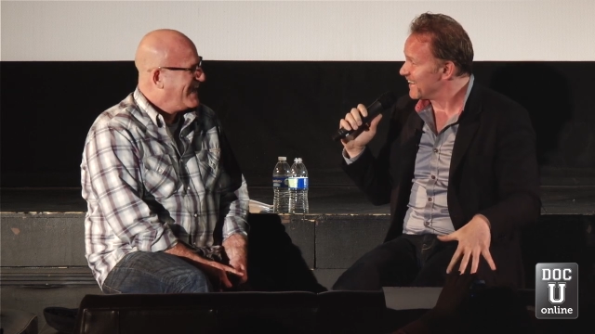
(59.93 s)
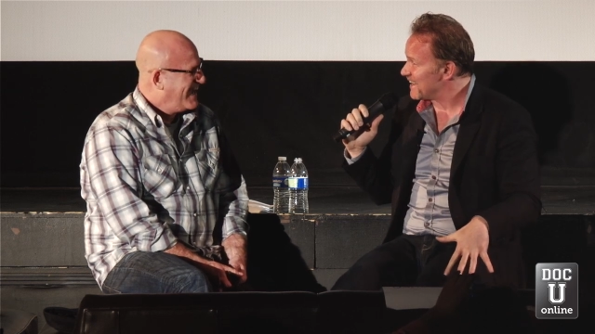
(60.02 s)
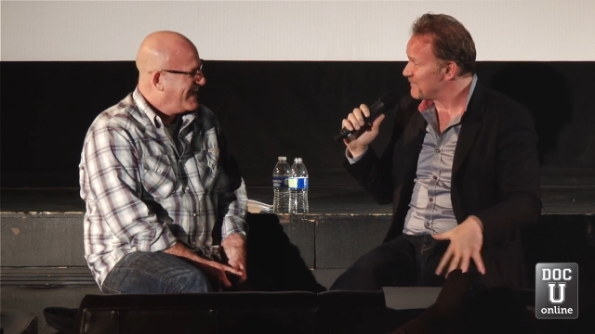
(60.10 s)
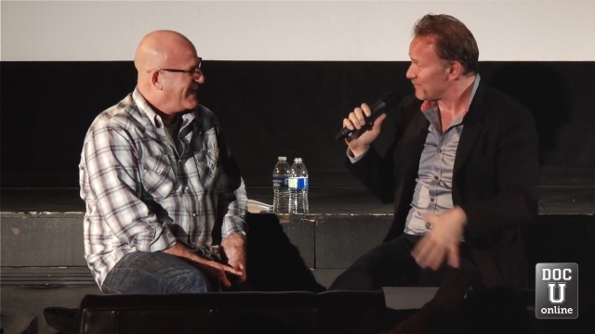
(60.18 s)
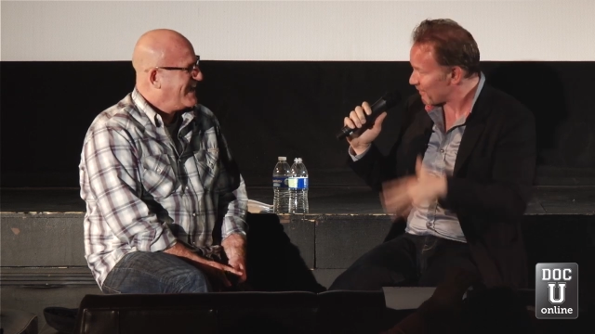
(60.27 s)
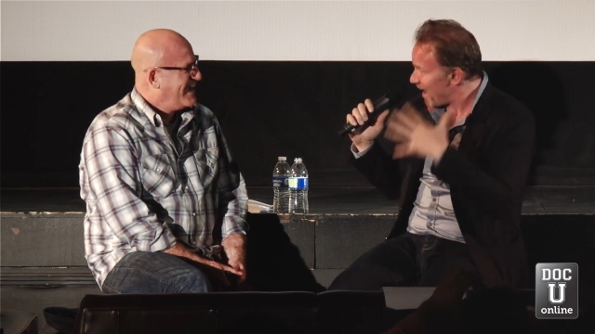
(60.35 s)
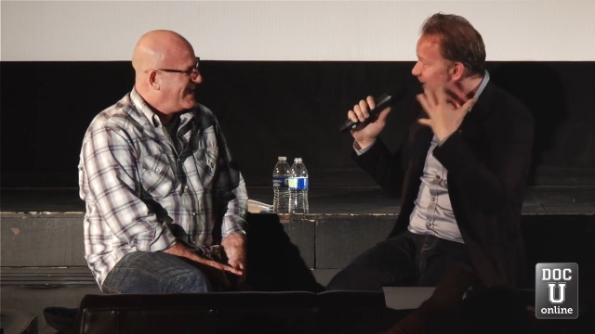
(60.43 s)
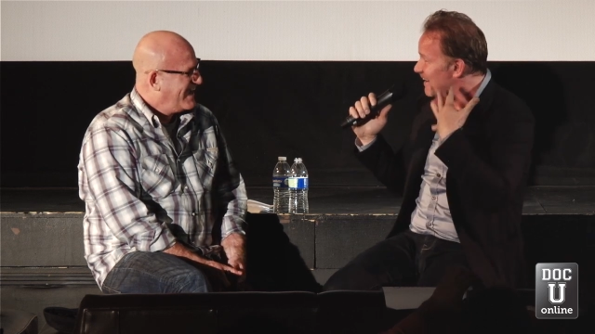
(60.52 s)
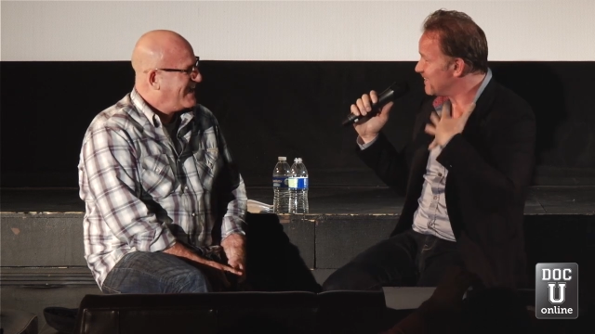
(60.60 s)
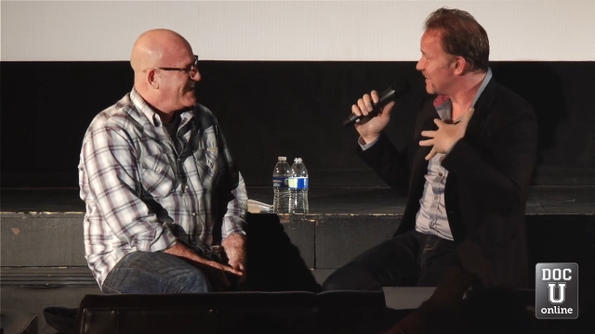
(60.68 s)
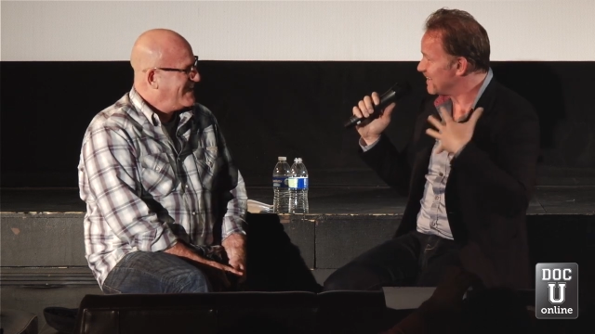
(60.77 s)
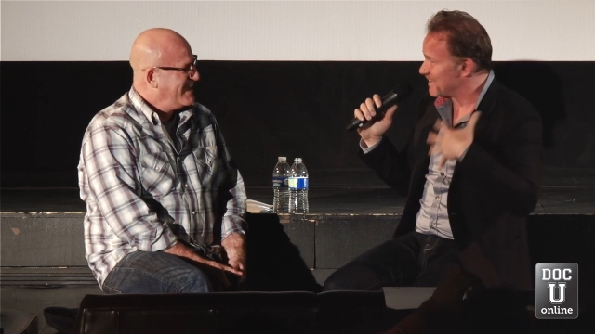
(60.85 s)
Speaker 1: He
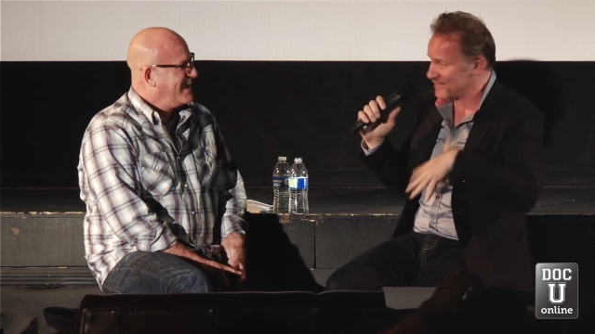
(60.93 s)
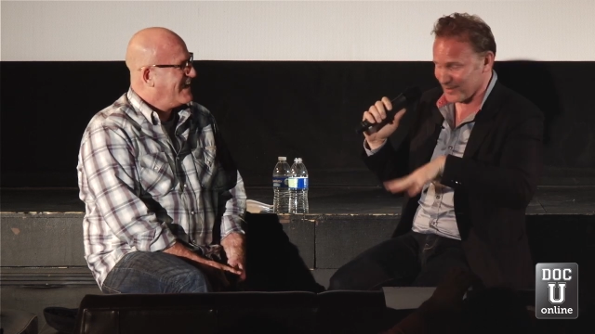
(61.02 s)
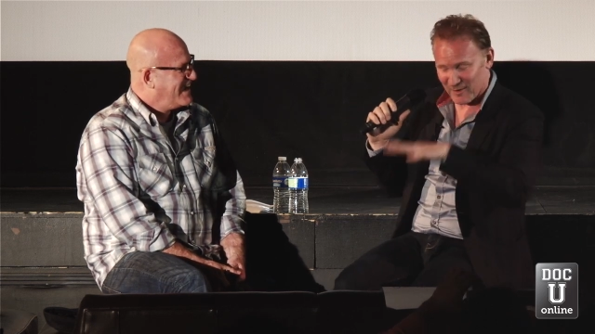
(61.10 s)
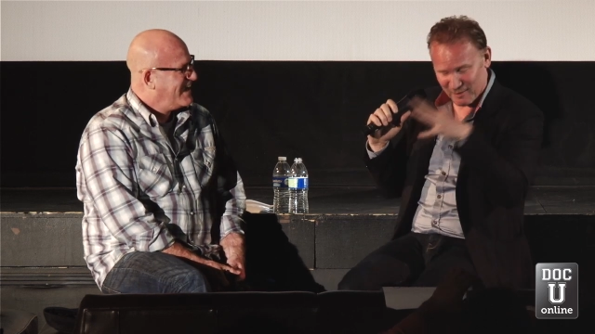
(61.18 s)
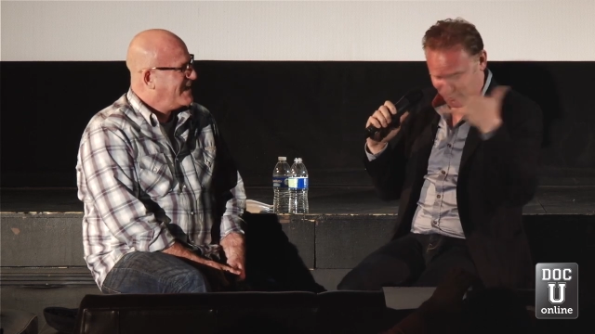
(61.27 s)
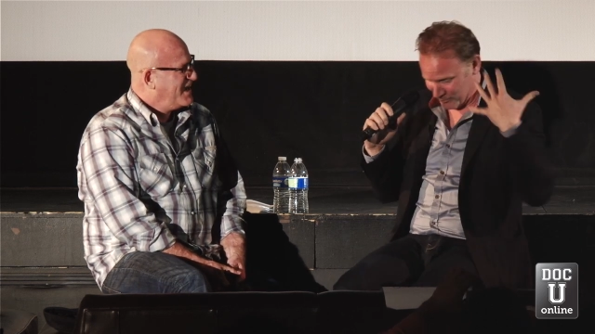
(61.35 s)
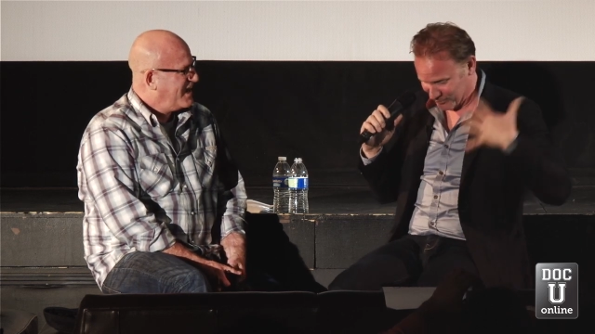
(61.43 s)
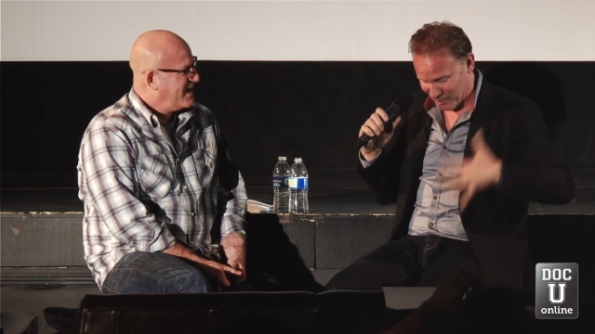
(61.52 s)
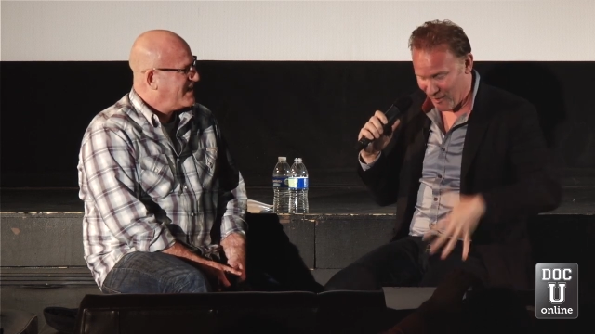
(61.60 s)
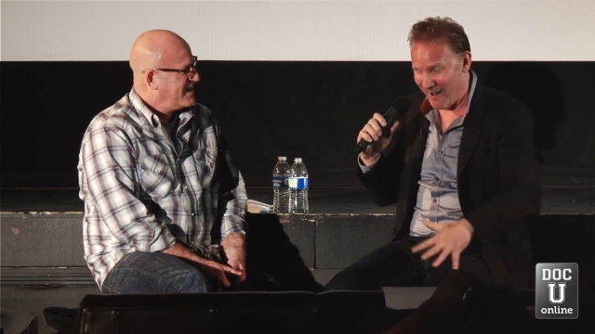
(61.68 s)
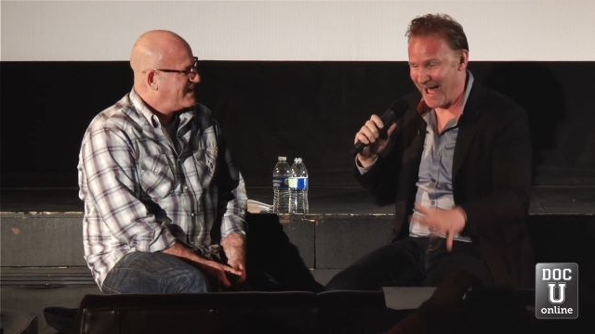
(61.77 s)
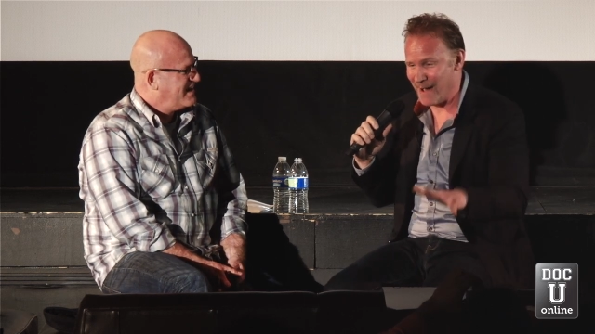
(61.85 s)
forgot that this was
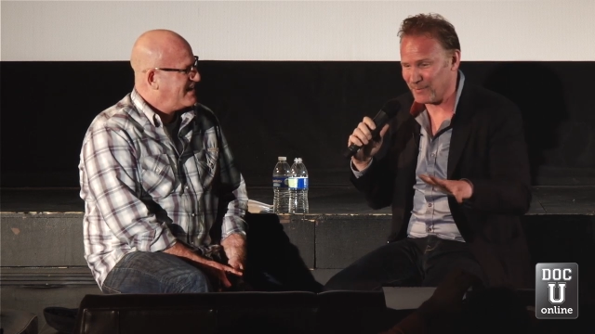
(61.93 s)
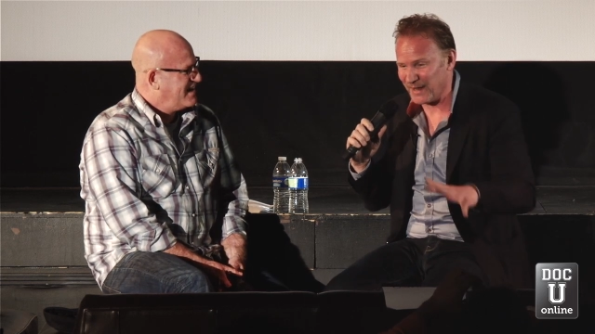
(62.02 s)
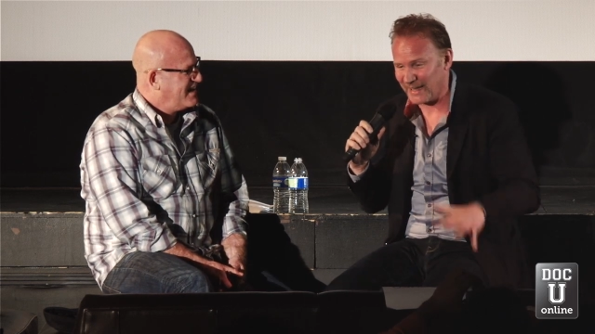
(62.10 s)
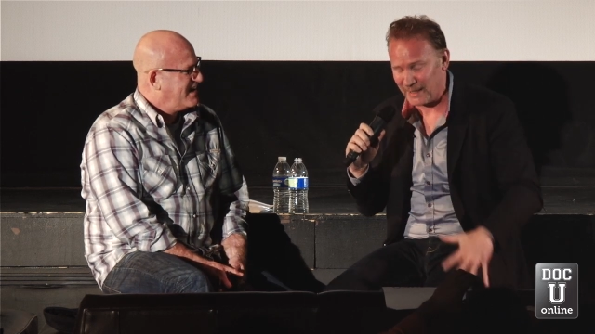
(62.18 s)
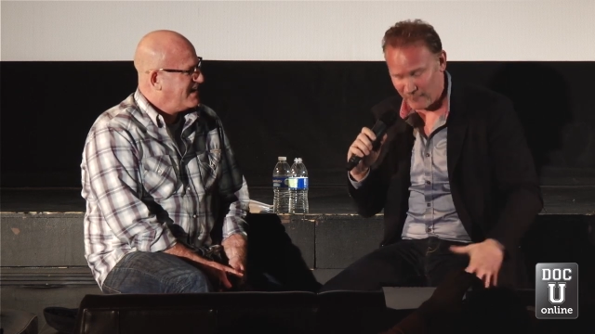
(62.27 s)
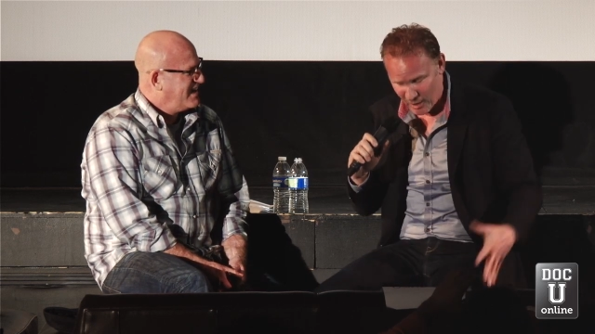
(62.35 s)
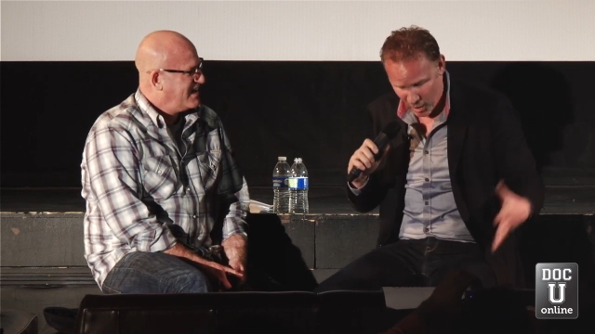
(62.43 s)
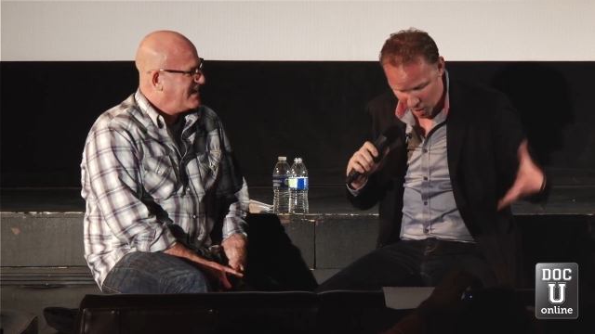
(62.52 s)
all happening. And he went,